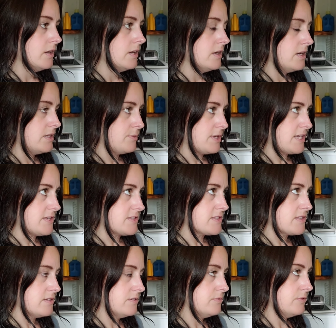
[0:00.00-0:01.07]

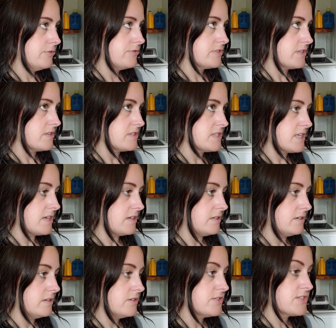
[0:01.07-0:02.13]
Anyways, what was I
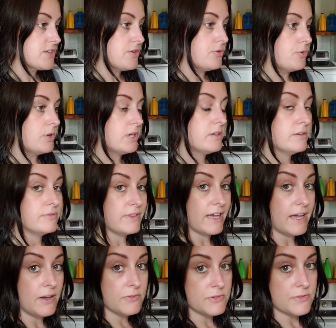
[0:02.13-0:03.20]
saying? So the
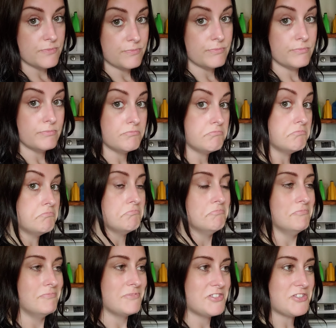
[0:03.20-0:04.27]
house.
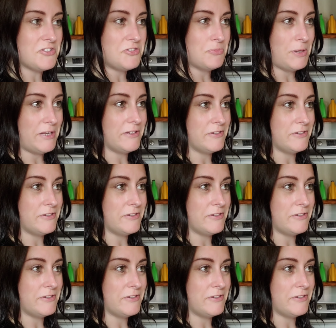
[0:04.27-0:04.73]
Excuse me.